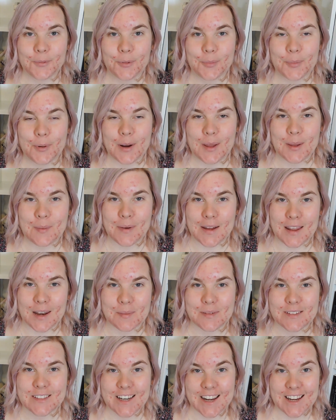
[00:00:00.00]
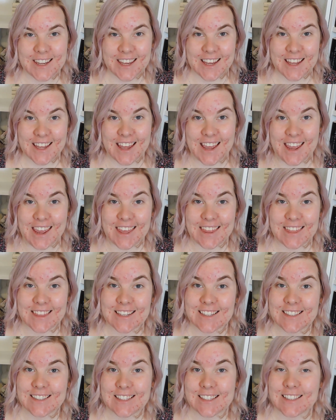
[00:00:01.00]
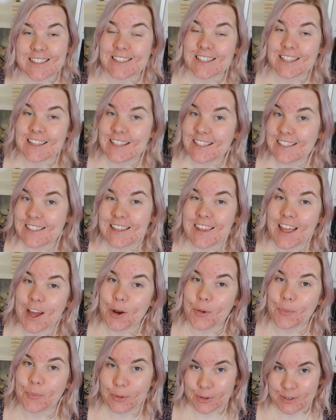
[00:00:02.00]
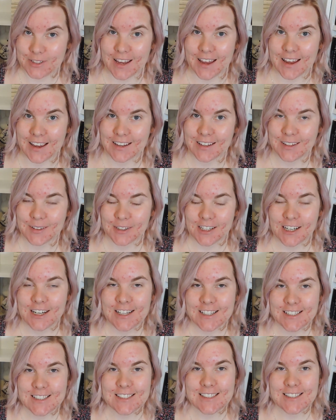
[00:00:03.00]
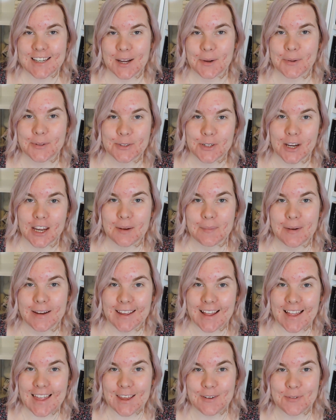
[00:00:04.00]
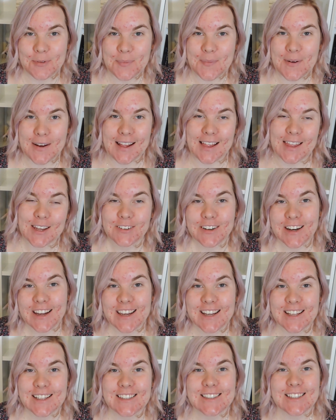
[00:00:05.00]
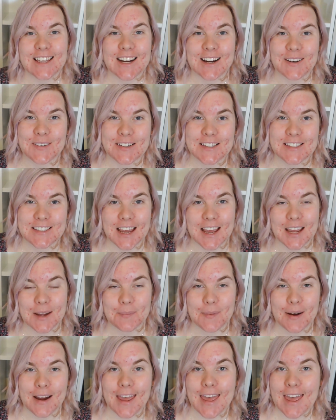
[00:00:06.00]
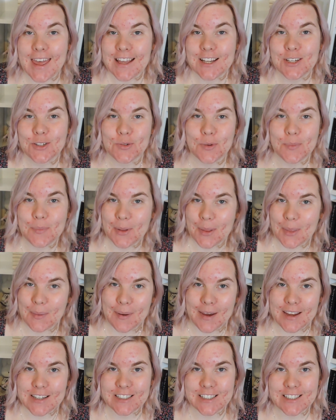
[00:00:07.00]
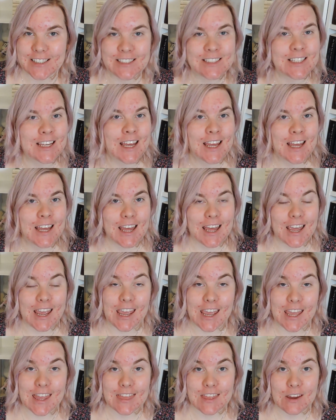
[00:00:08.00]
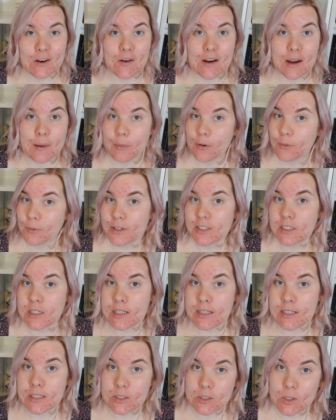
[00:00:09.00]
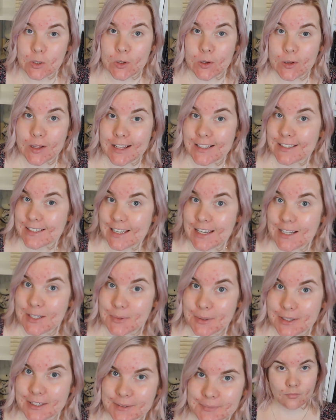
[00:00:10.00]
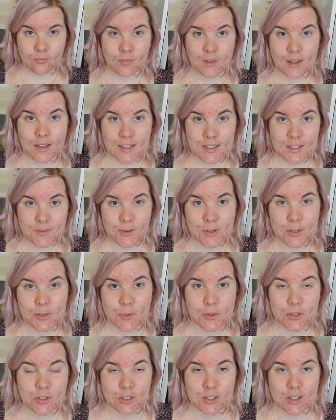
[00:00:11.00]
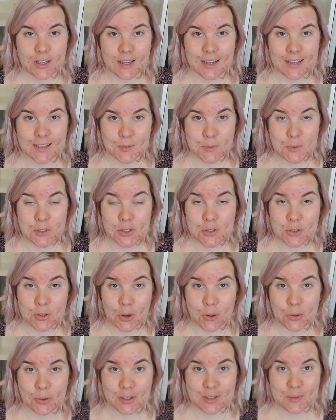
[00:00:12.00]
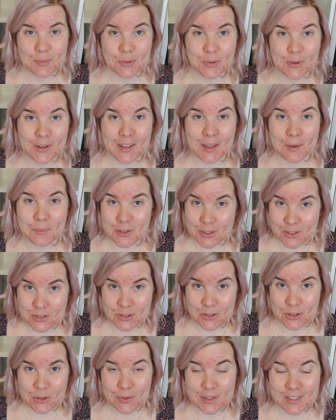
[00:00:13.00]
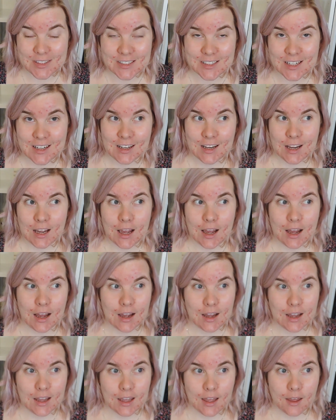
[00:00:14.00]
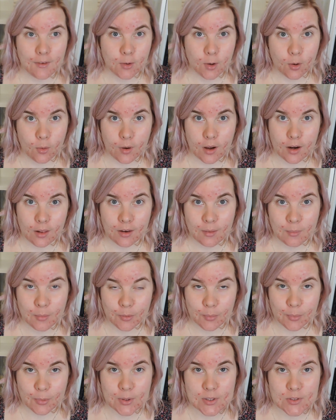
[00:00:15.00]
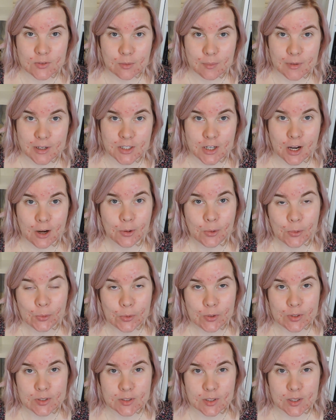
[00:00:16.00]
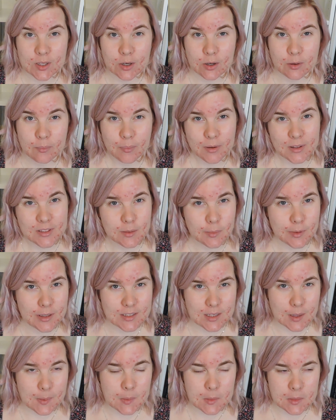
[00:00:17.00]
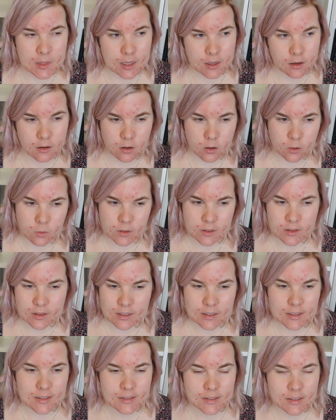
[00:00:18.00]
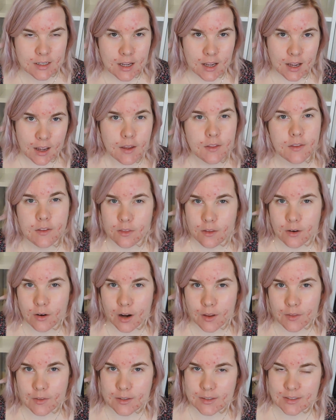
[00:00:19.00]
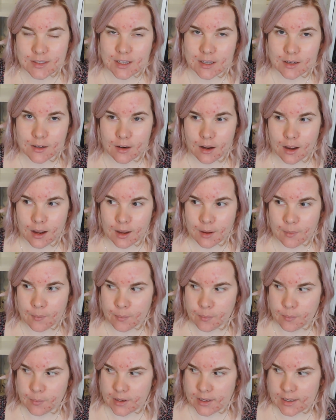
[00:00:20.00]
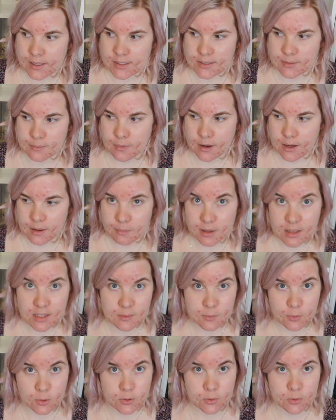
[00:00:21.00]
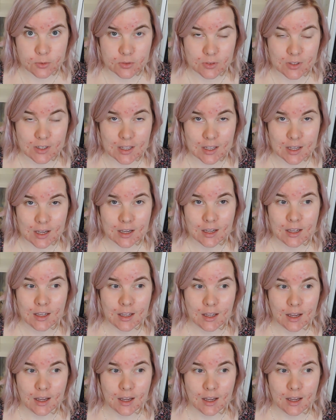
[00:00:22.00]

everybody, my name is Tanya and this is the This and That book tag. So this tag was created by Kelly from What Kelly Reads and I was tagged by Ange from Beyond the Pages, and there are a number of questions, so let's get into it. The first question is, which is your oldest book and which is your newest? I have got quite a number of books from my childhood, so there are possibly some that are older than this, and then there are others that, because my mother's books are also here,